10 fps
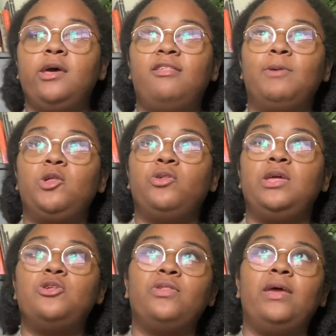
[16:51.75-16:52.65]

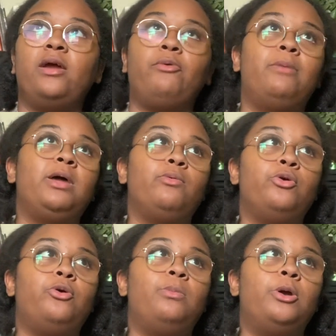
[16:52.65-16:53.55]
especially just like around my room.